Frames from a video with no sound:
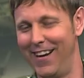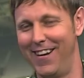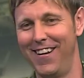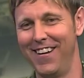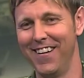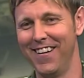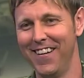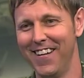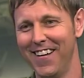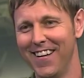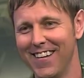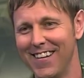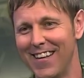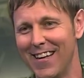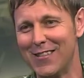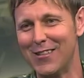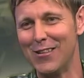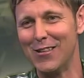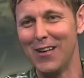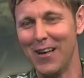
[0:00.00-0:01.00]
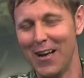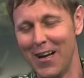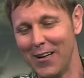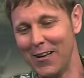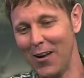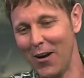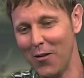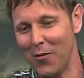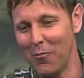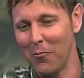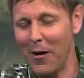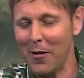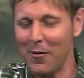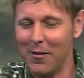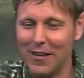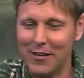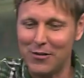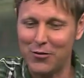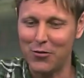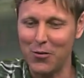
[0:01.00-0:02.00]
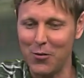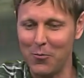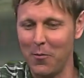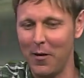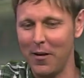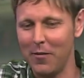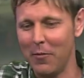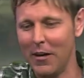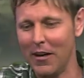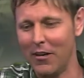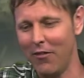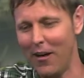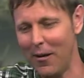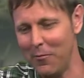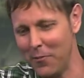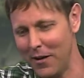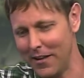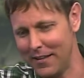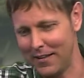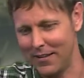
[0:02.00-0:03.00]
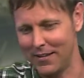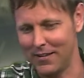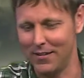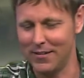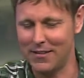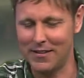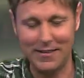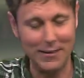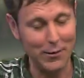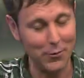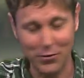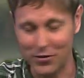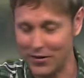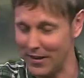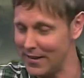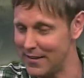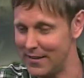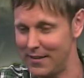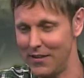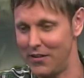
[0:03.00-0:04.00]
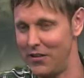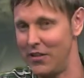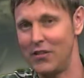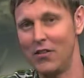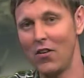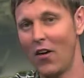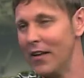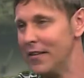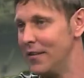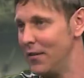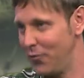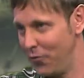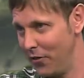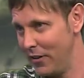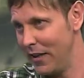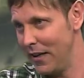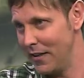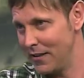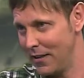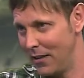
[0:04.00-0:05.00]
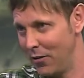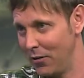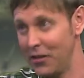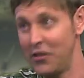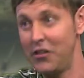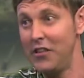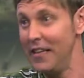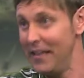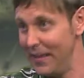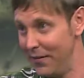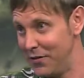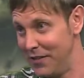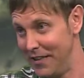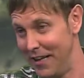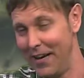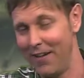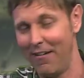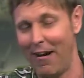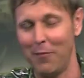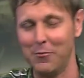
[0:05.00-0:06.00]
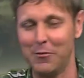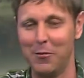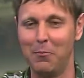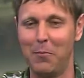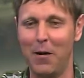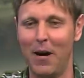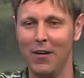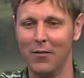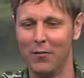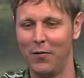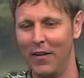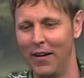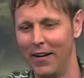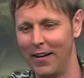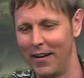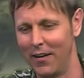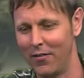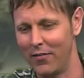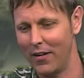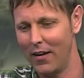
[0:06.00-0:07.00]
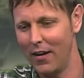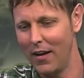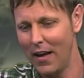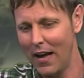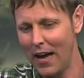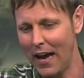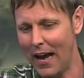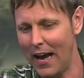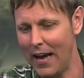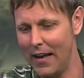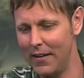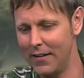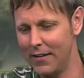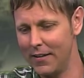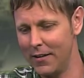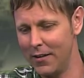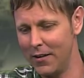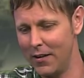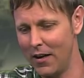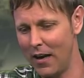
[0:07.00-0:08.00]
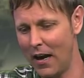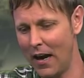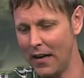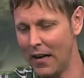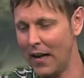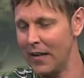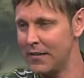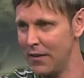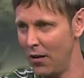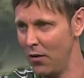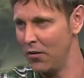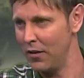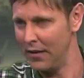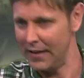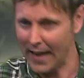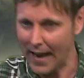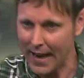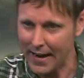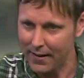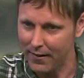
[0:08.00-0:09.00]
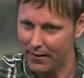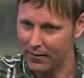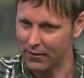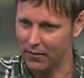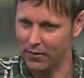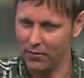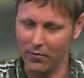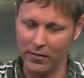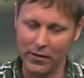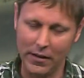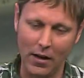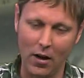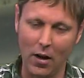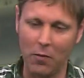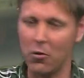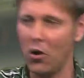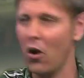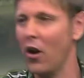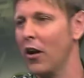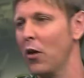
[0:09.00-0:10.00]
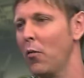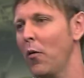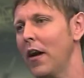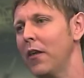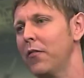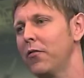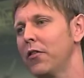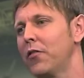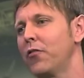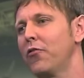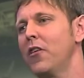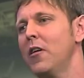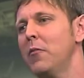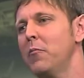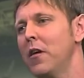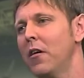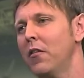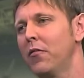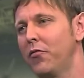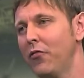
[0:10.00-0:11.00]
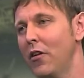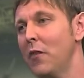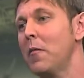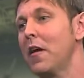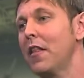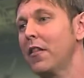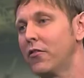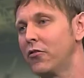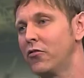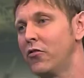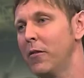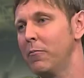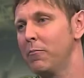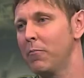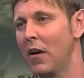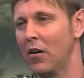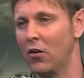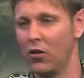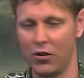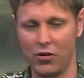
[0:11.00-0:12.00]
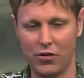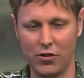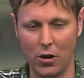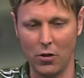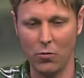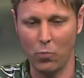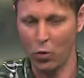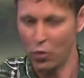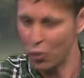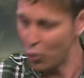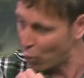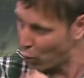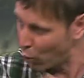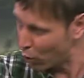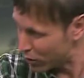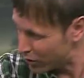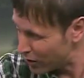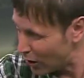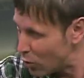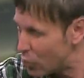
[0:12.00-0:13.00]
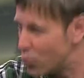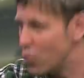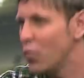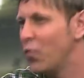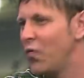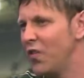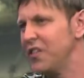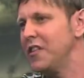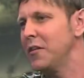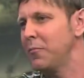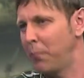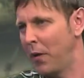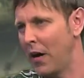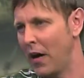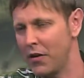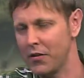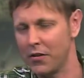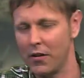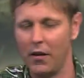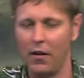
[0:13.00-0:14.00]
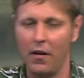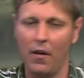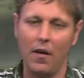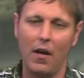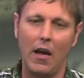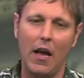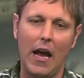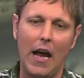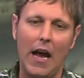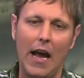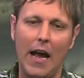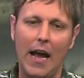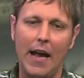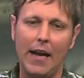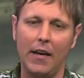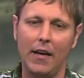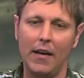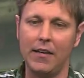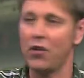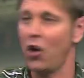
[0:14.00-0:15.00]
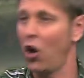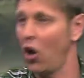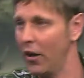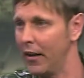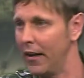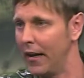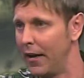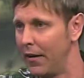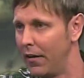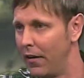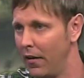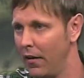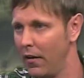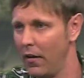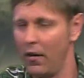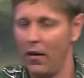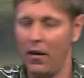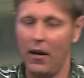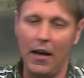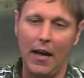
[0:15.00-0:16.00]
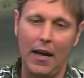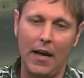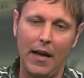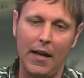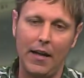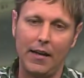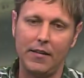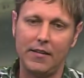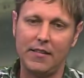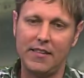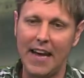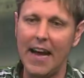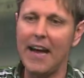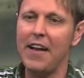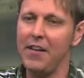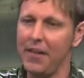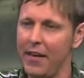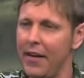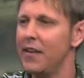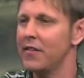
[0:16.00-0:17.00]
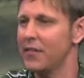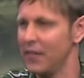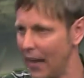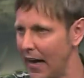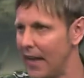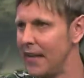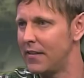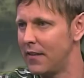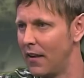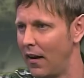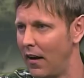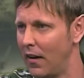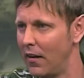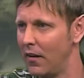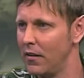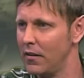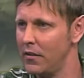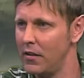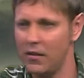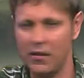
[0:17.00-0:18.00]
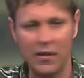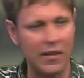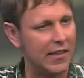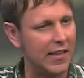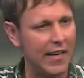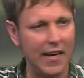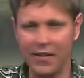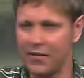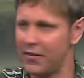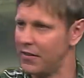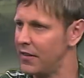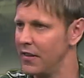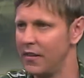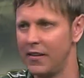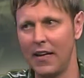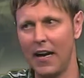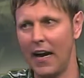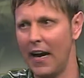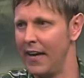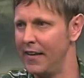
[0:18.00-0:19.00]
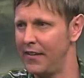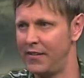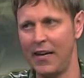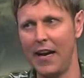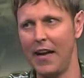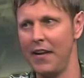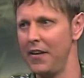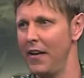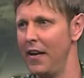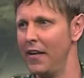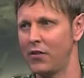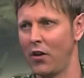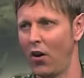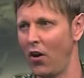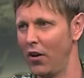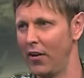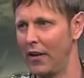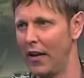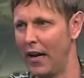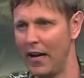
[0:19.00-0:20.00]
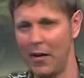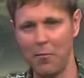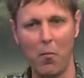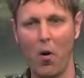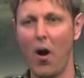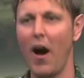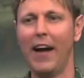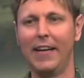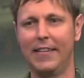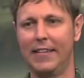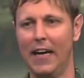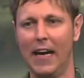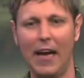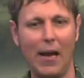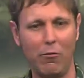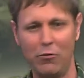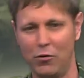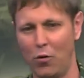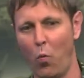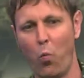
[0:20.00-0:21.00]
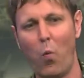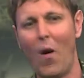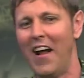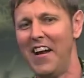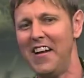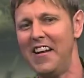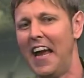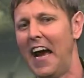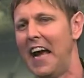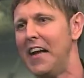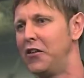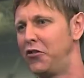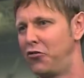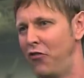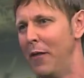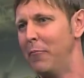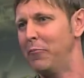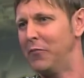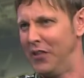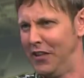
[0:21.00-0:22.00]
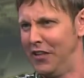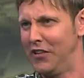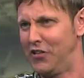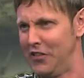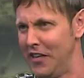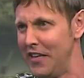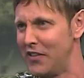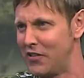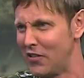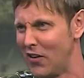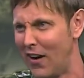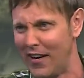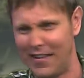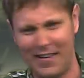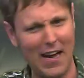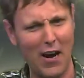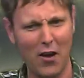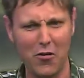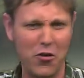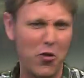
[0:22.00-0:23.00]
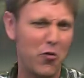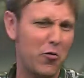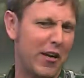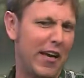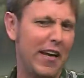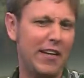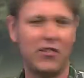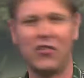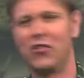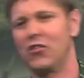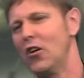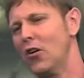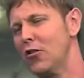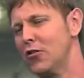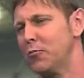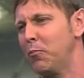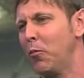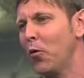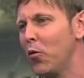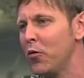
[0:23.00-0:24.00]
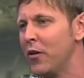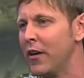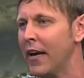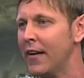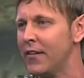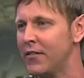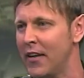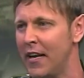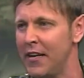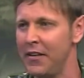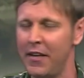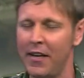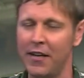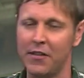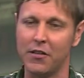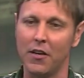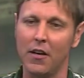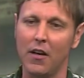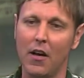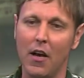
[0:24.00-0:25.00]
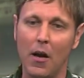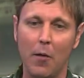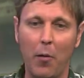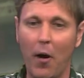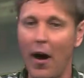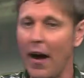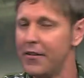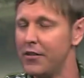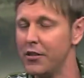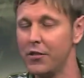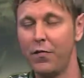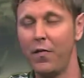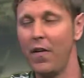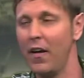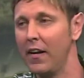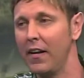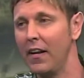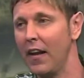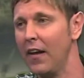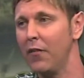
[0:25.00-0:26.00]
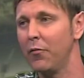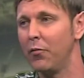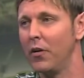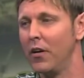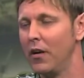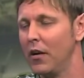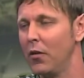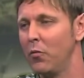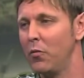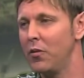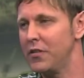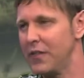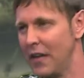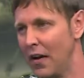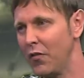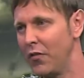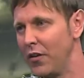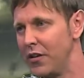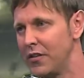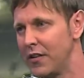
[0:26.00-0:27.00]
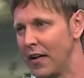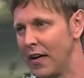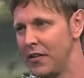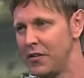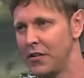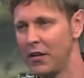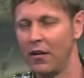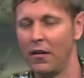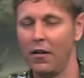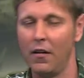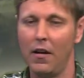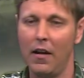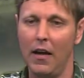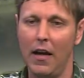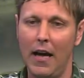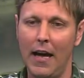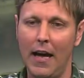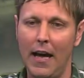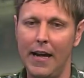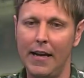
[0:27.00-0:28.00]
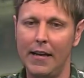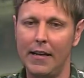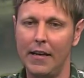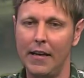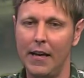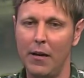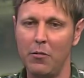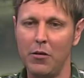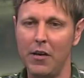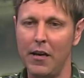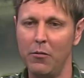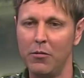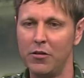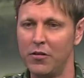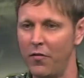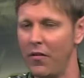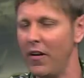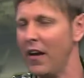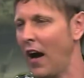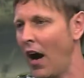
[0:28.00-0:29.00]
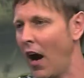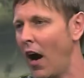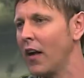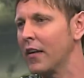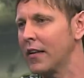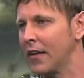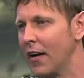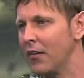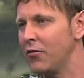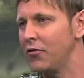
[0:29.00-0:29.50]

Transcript: That's the, no, my, it's true. My, my, grandmother still says this. She's 93 years old and she lives near Upton Park, funnily enough. And uh, I, I, told her, Nan, you know, I'm going away for a three, three month trip. I got mm -hmm. a mm-hmm. so, what you call a social visit pass mm -hmm. and uh, it's a holiday. Mm -hmm. And 10 years later, she said, kids today, 10 years holiday. In my day, it was a one day trip to the seaside. Now you kids are so sport, you get 10 years. But I just fell in love with Southeast Asia. Mm-hmm and uh, it, it, was a very hard